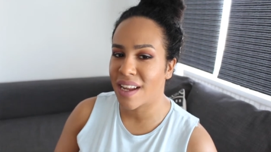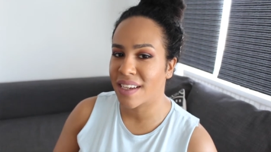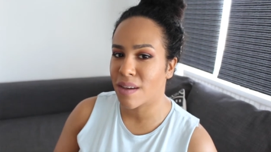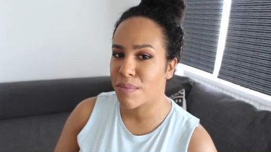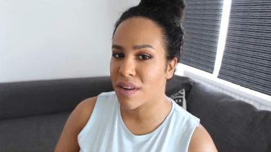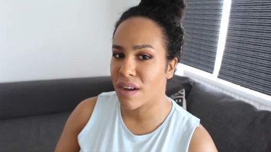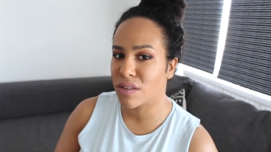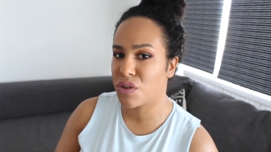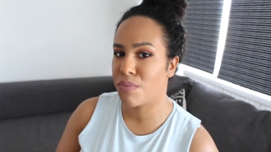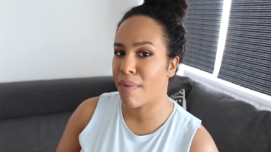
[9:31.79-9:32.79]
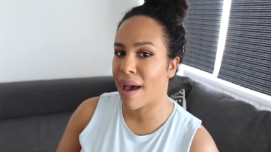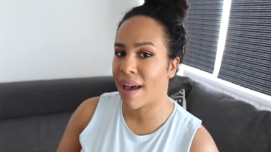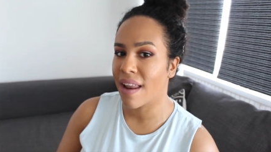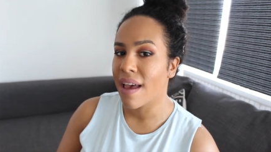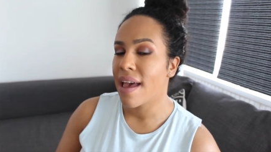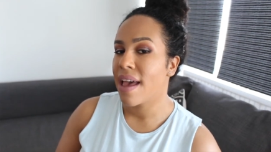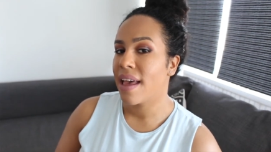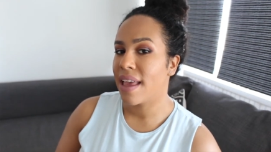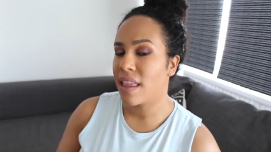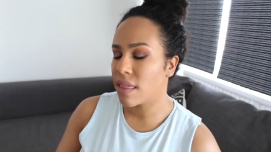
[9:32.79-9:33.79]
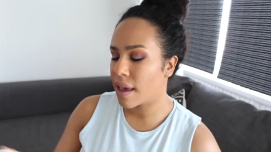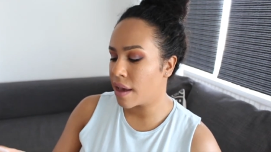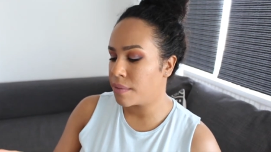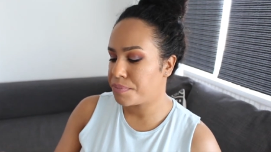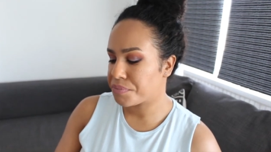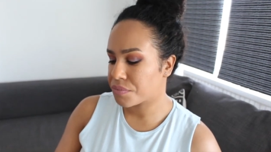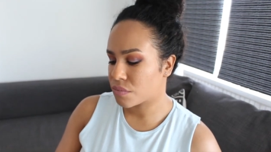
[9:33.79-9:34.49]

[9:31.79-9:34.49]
like something not too matte in there.